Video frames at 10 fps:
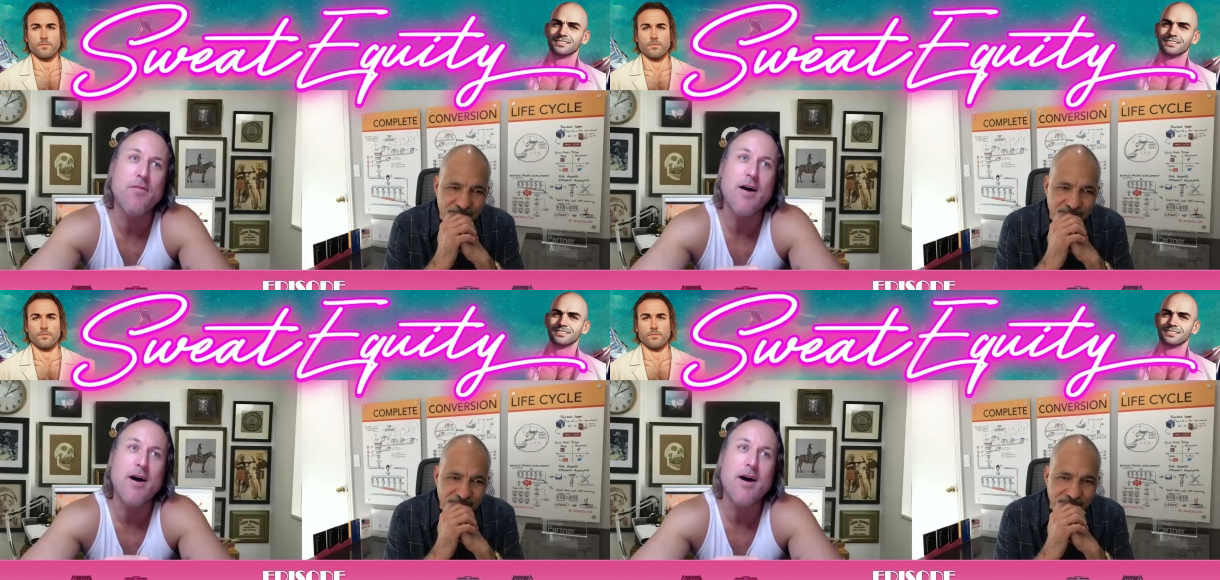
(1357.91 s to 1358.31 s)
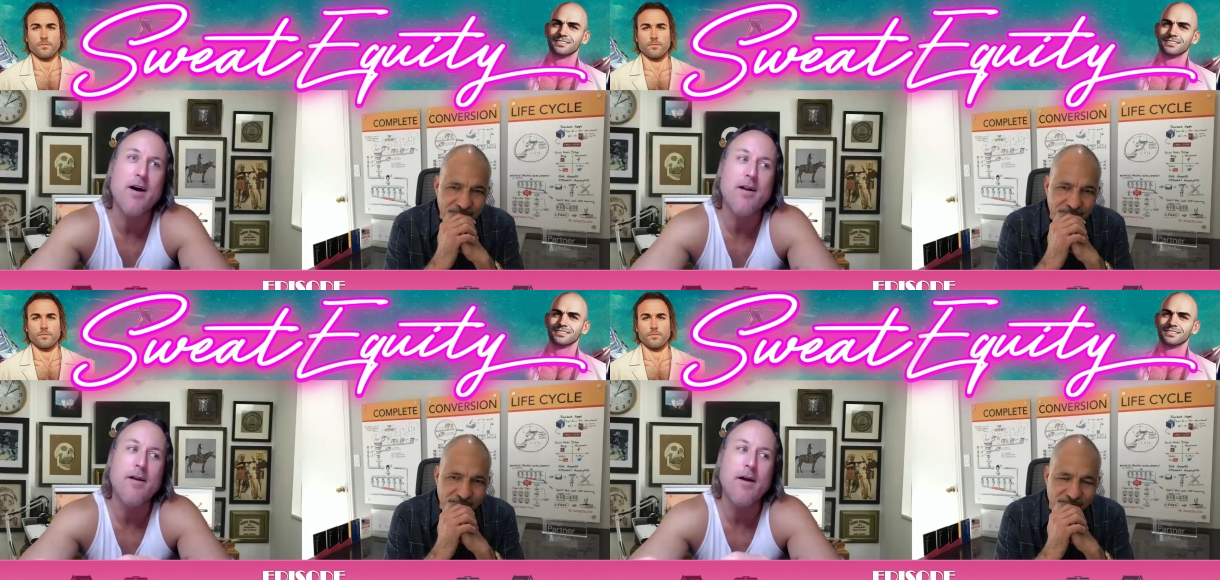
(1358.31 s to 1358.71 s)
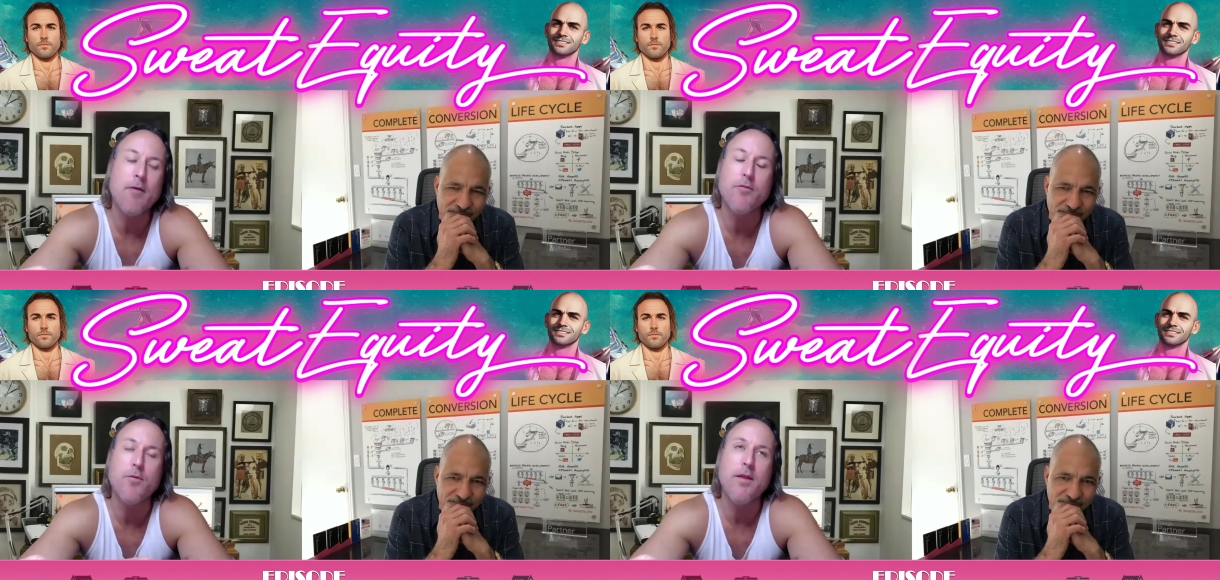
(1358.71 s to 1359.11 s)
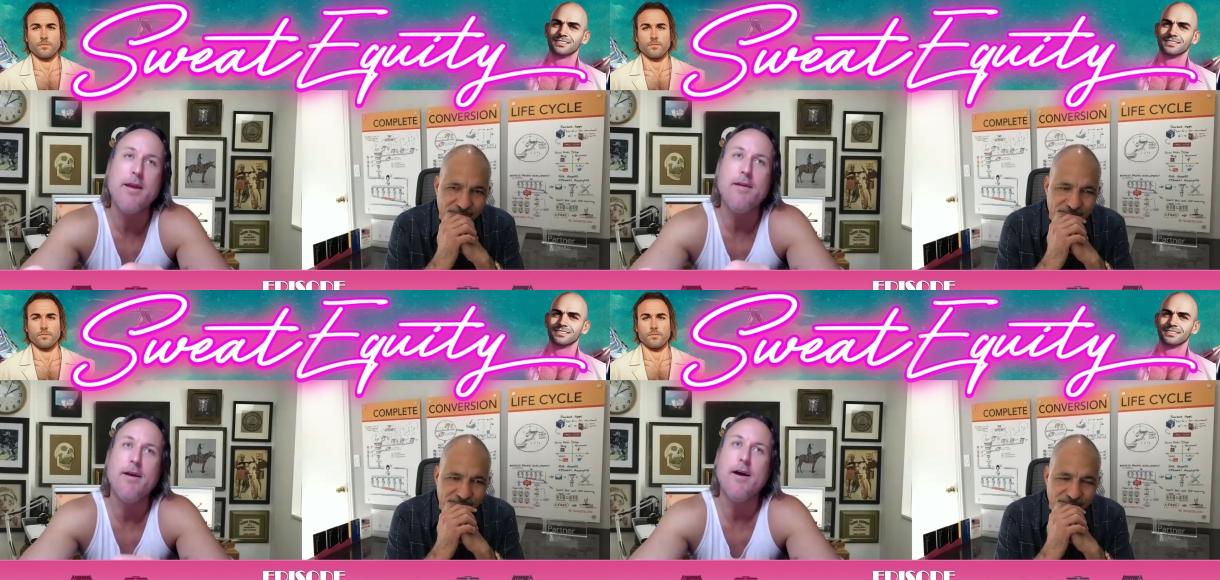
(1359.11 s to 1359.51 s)
Speaker 1: uh I was
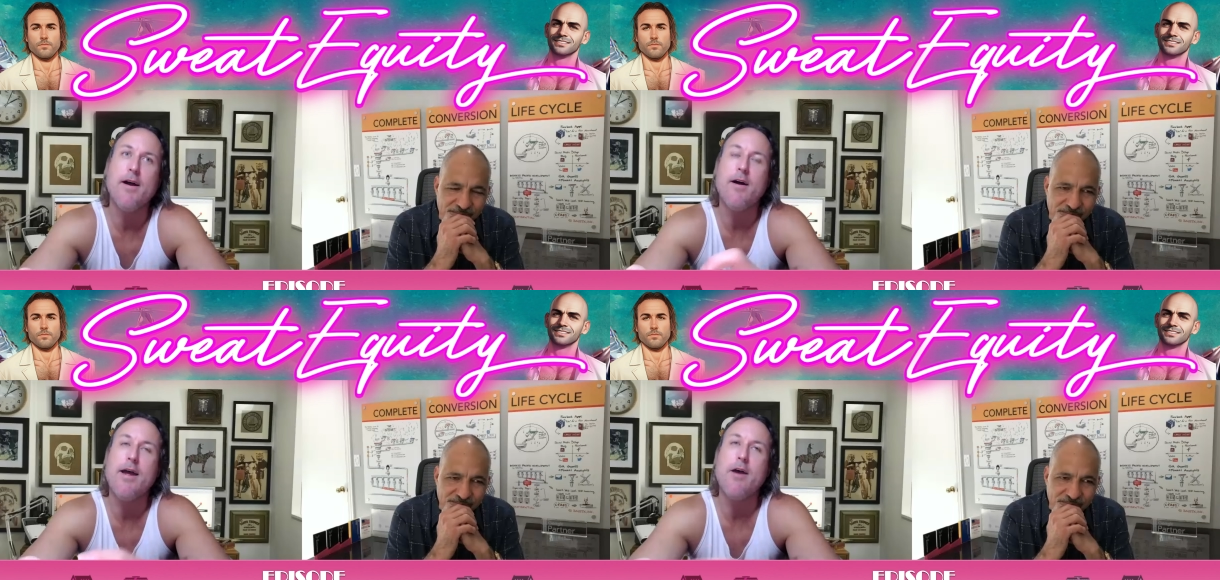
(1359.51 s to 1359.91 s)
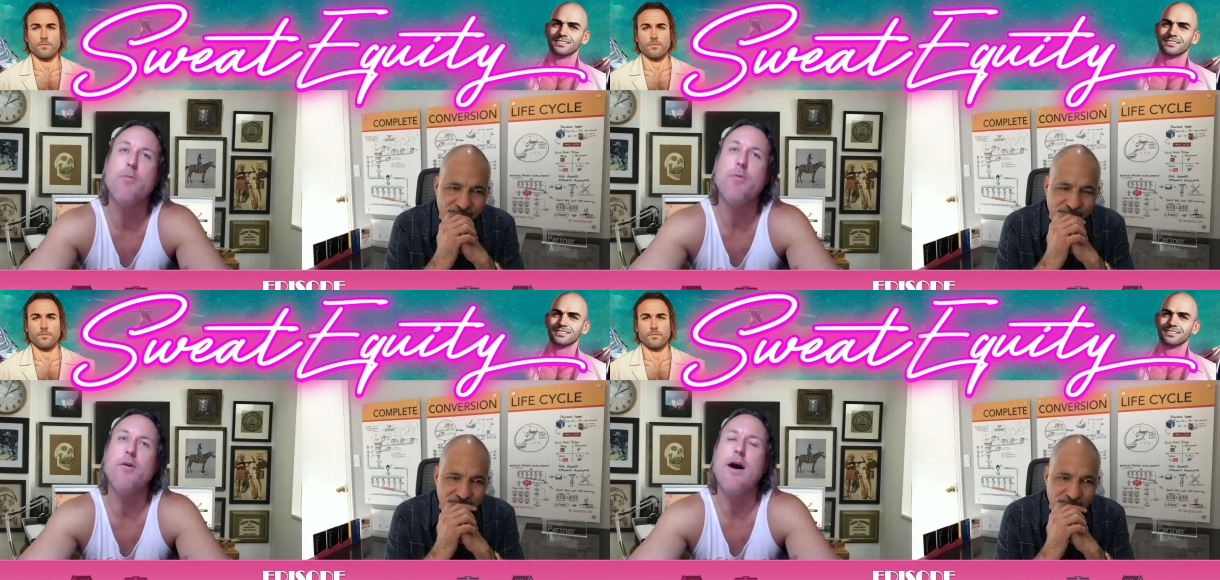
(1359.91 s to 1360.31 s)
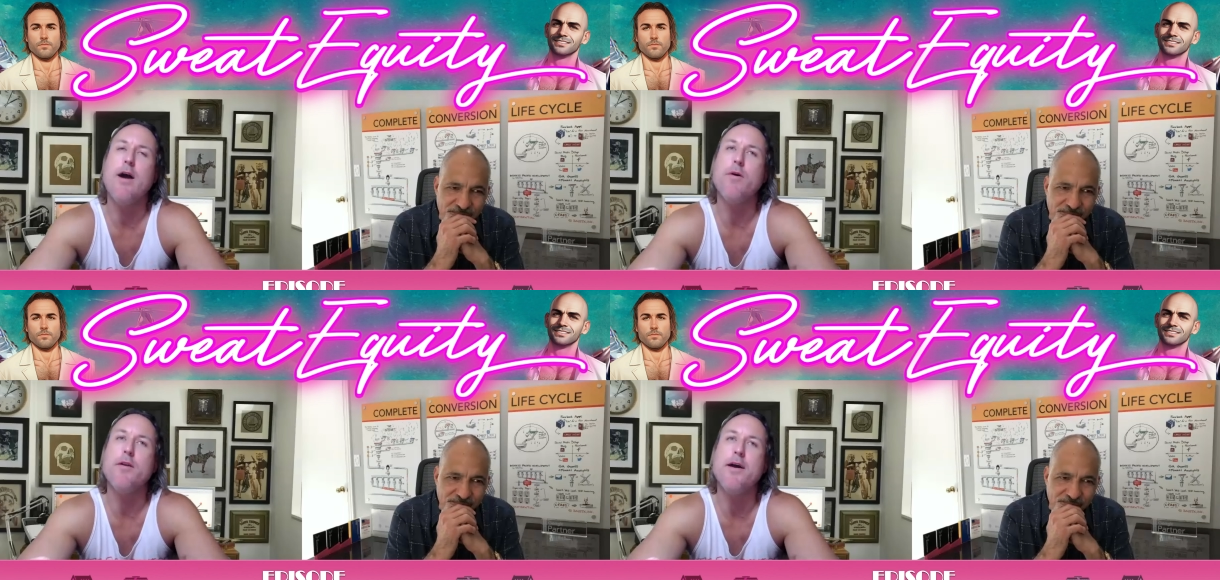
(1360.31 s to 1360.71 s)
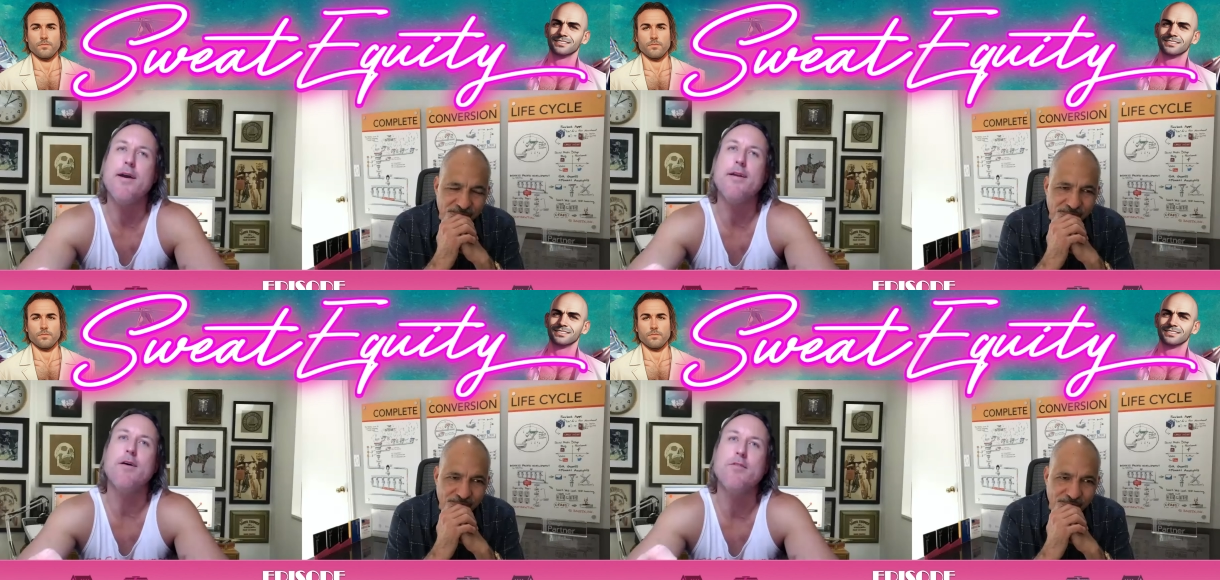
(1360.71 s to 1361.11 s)
really uh edible high one
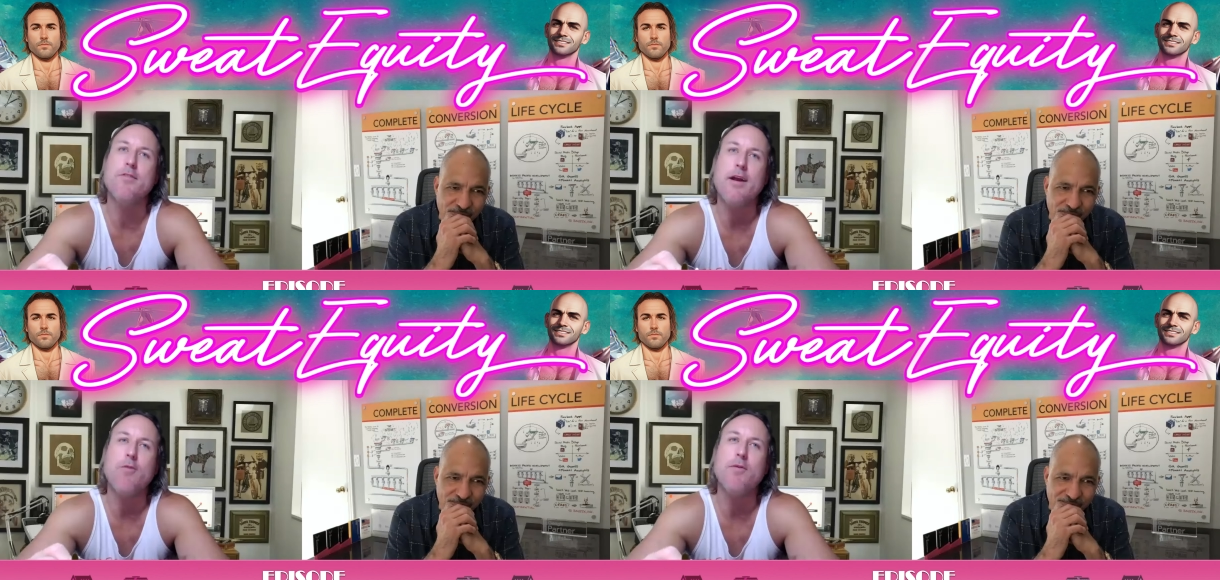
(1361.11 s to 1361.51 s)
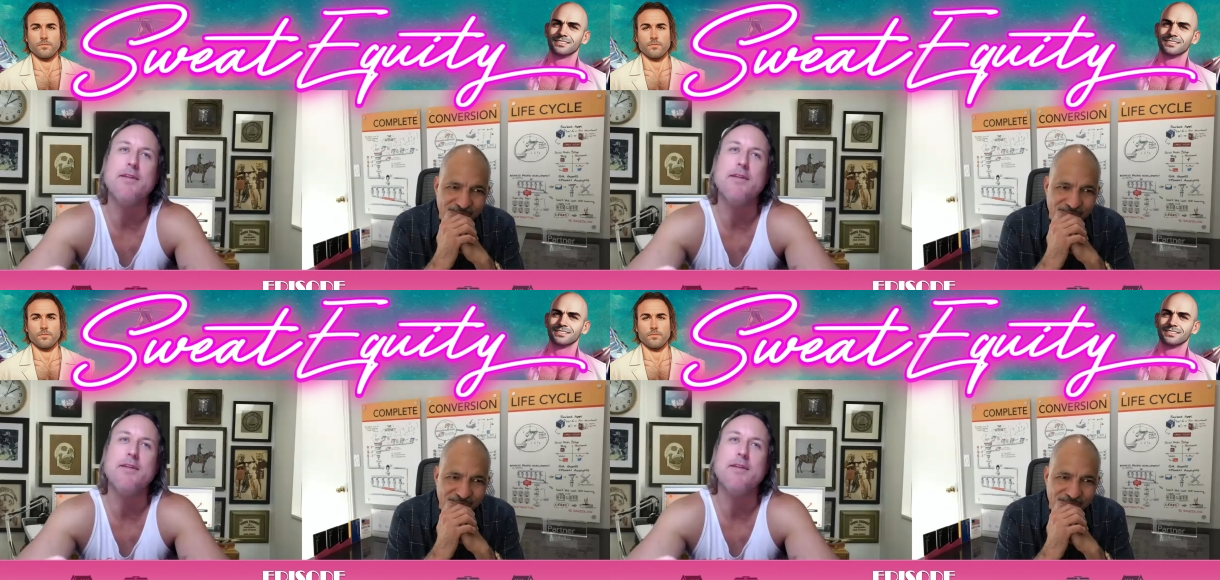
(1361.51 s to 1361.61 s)
night and I was like, I want to